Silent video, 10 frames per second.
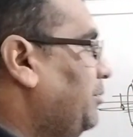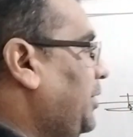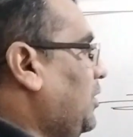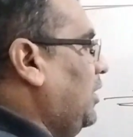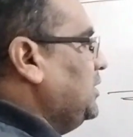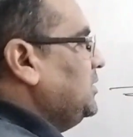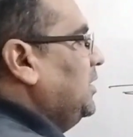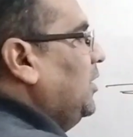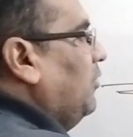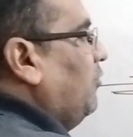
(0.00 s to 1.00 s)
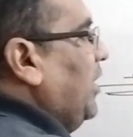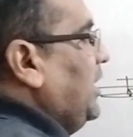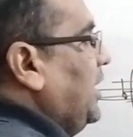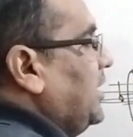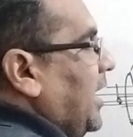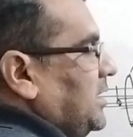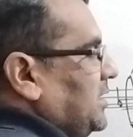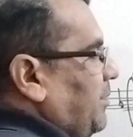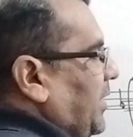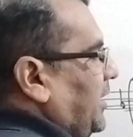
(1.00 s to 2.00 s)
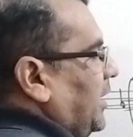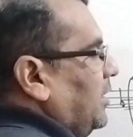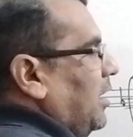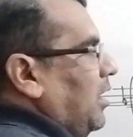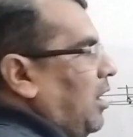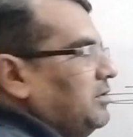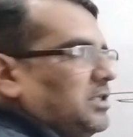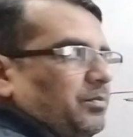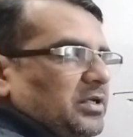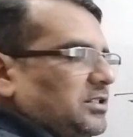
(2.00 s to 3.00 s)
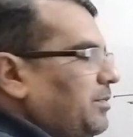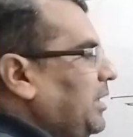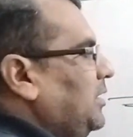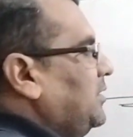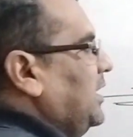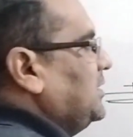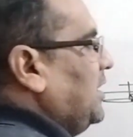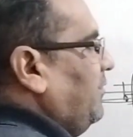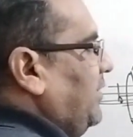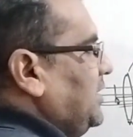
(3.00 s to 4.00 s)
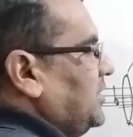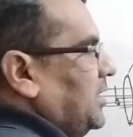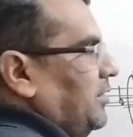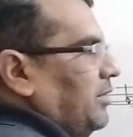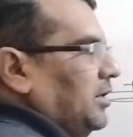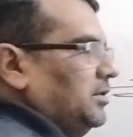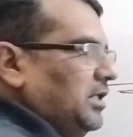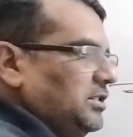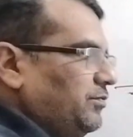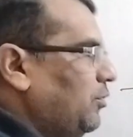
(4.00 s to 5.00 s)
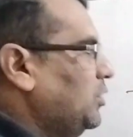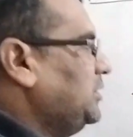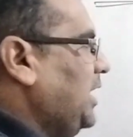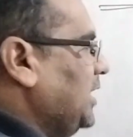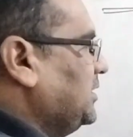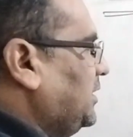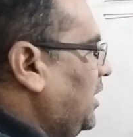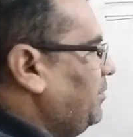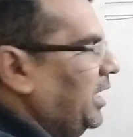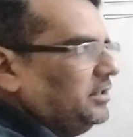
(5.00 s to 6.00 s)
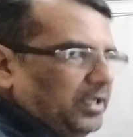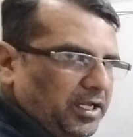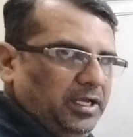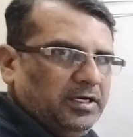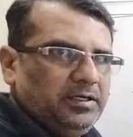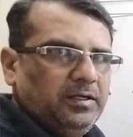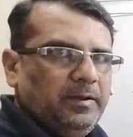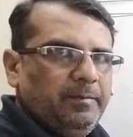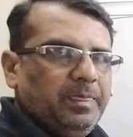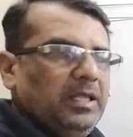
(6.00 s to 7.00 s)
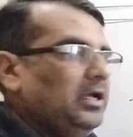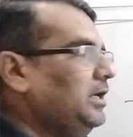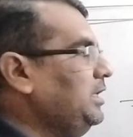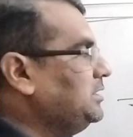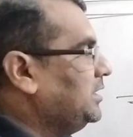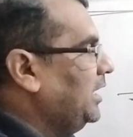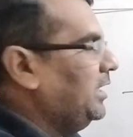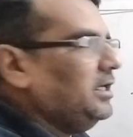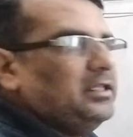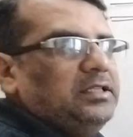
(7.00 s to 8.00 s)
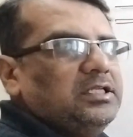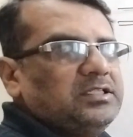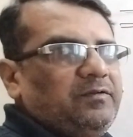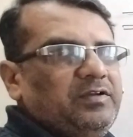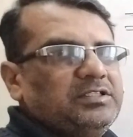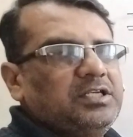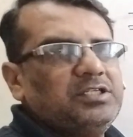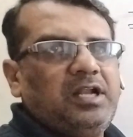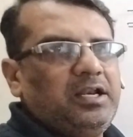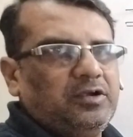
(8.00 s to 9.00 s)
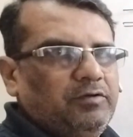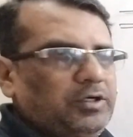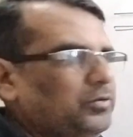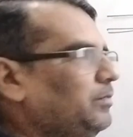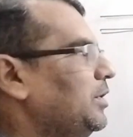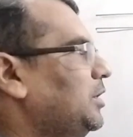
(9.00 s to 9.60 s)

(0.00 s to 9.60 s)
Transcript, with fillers: Because when it gets separated, how is it possible? Then this force exerted by the air is greater than the surface tension or equal to.